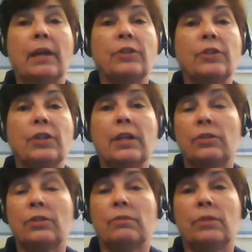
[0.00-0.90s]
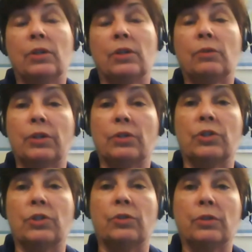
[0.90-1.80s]
And she has, young
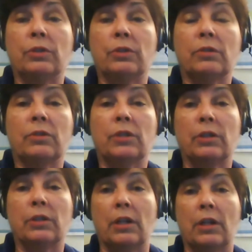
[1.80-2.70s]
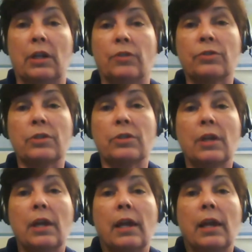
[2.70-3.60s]
children, they're young teenagers,
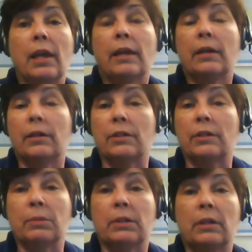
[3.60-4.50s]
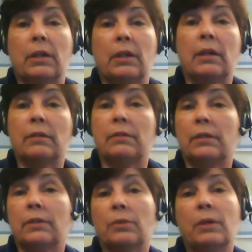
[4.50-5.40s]
and a husband, and
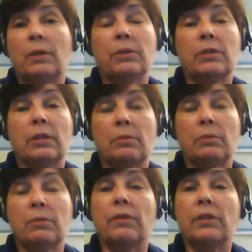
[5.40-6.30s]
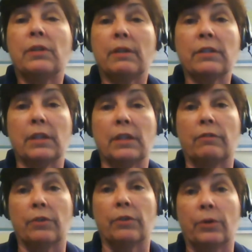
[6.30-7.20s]
it was very devastating for
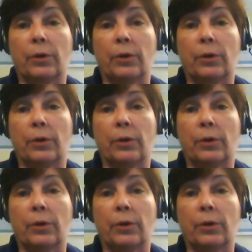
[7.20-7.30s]
her.